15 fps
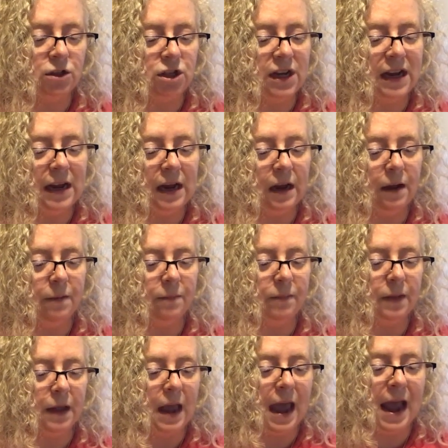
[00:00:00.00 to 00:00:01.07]

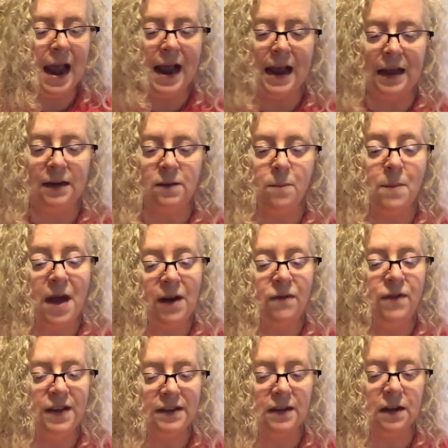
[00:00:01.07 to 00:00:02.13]
Psychology
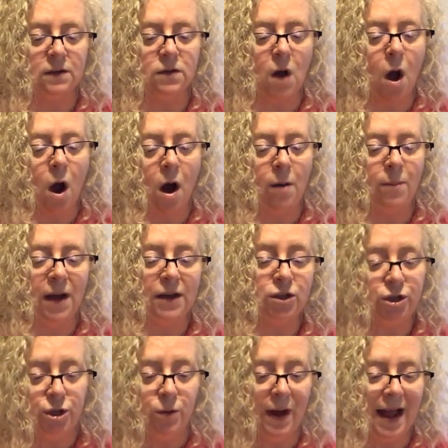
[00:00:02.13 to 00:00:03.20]
and
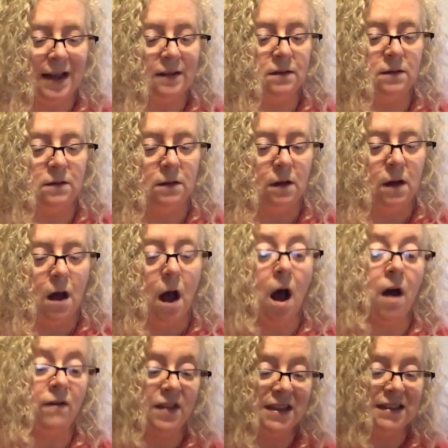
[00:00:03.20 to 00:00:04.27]
metaphysics are but two
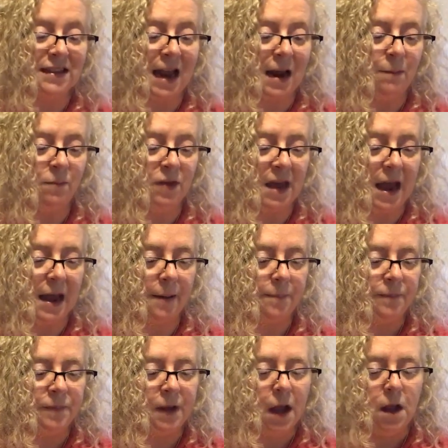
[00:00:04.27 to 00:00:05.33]
ends of the
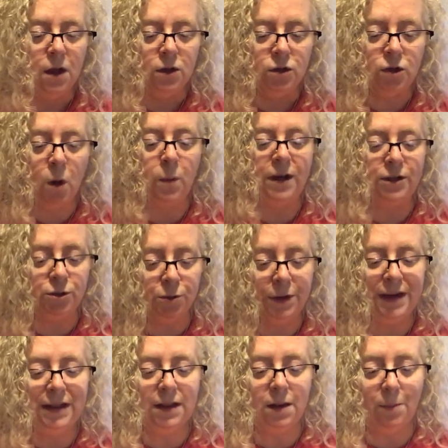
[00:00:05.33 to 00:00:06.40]
same thing.
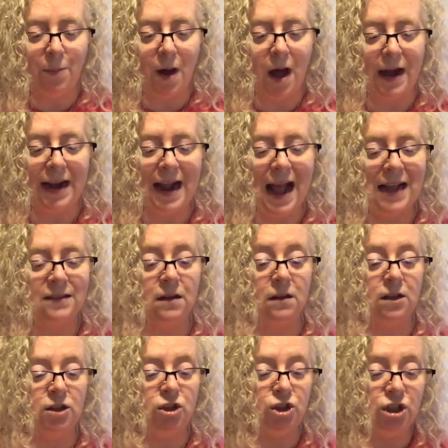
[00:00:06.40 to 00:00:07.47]
So we treat the
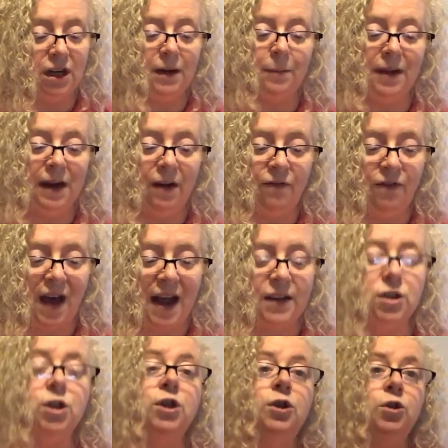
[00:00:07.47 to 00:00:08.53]
body as a
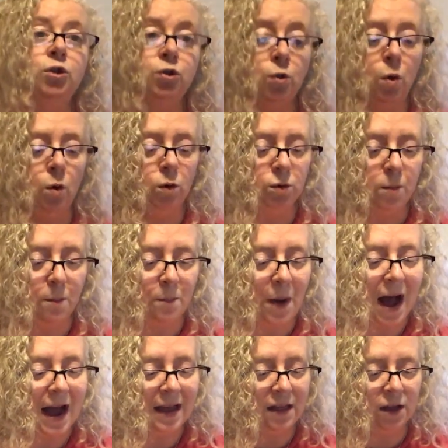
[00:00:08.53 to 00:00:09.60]
legitimate effect
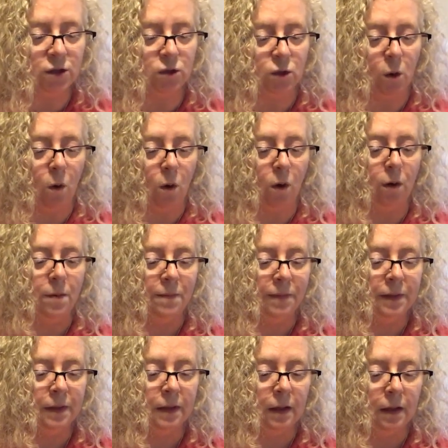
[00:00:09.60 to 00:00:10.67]
controlled by
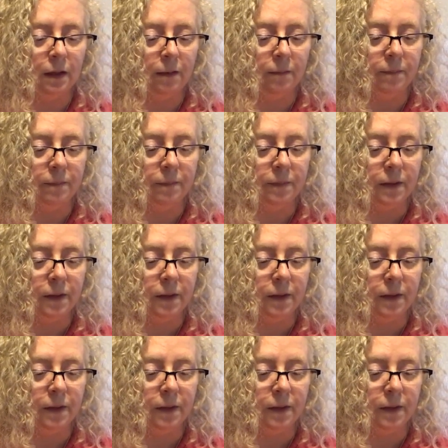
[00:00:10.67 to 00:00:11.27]
the soul